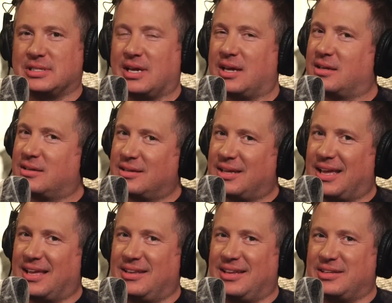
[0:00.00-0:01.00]
It's like
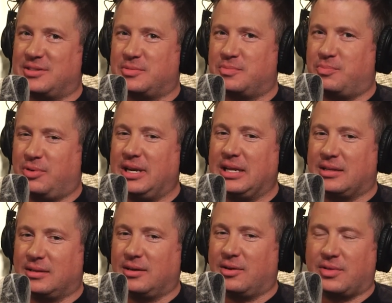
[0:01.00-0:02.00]
it, it's pretty
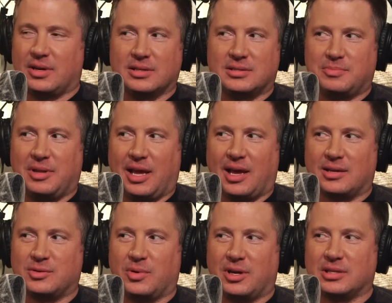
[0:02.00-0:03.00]
clear that it's
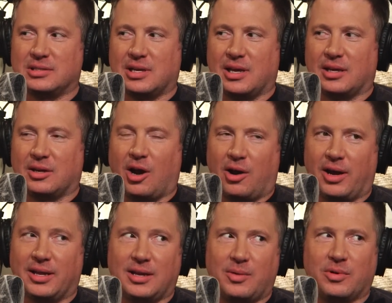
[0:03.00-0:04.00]
planned when it's like, all
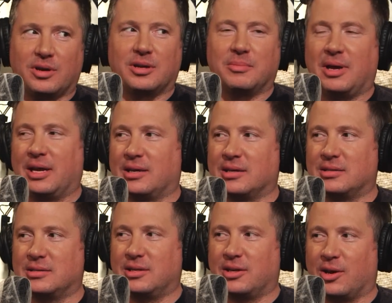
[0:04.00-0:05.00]
right, and we're gonna make
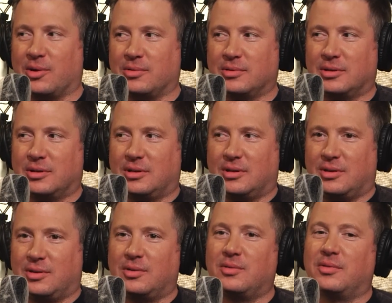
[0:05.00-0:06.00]
it, you know,
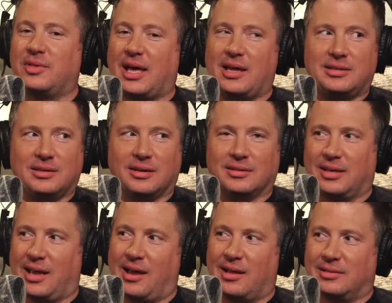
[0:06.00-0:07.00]
that young
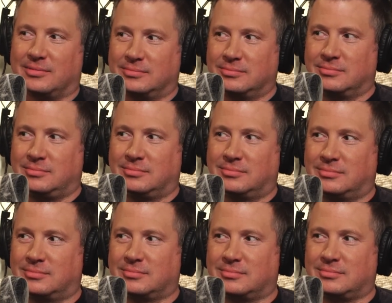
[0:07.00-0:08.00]
gal. Uh huh.
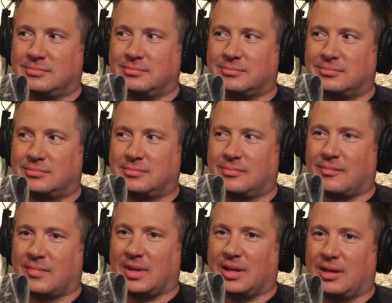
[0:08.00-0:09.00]

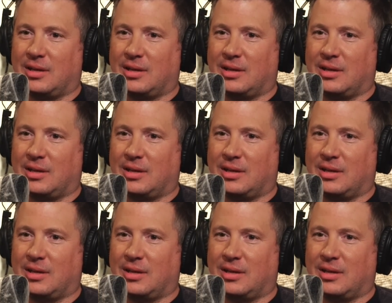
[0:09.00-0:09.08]
Well.